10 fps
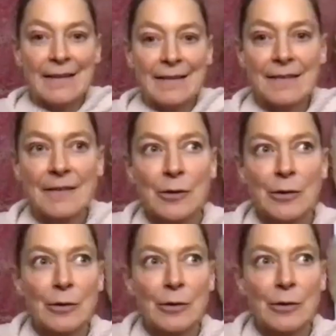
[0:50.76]

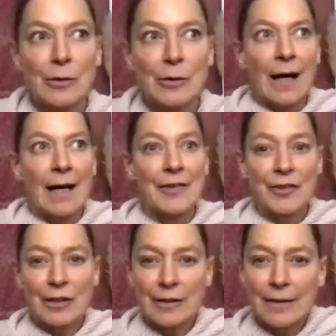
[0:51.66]
So I
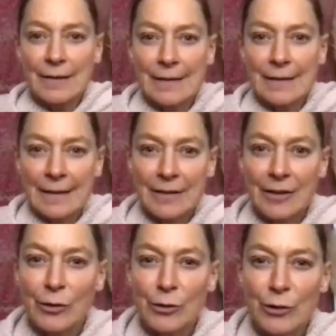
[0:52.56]
started that
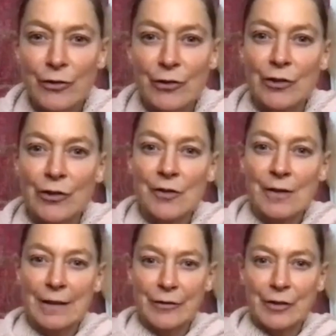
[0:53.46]
course just
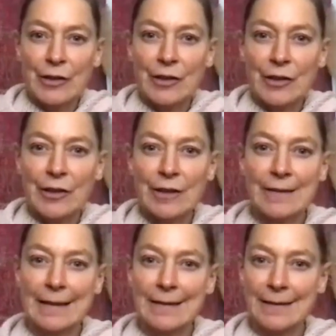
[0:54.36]
after the
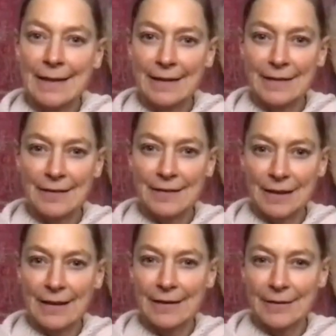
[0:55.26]
10 days
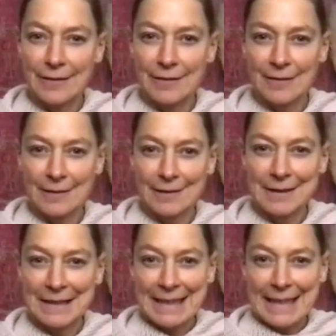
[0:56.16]
cleanse,
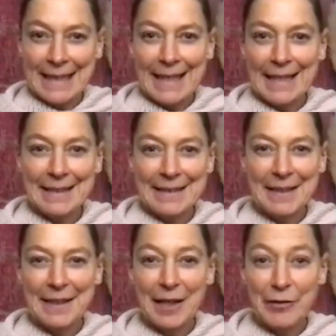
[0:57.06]
and
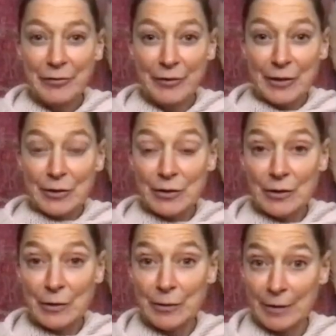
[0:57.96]
I felt
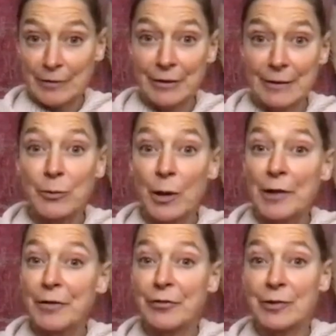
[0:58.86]

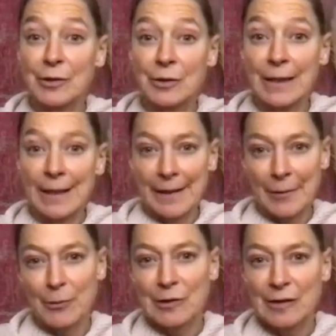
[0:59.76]
wonderful, and I
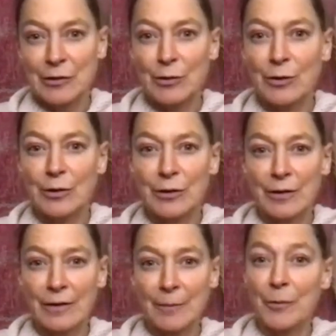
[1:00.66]
wanted to learn
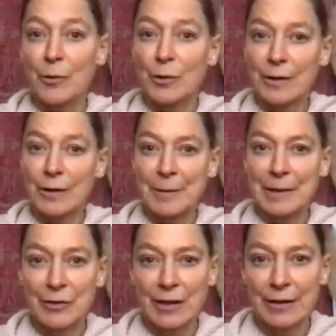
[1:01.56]
more about
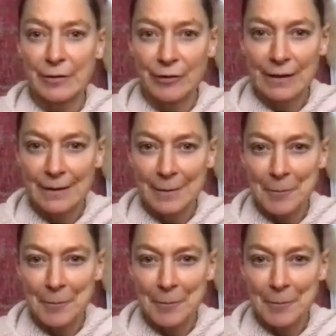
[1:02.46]
Ayurveda.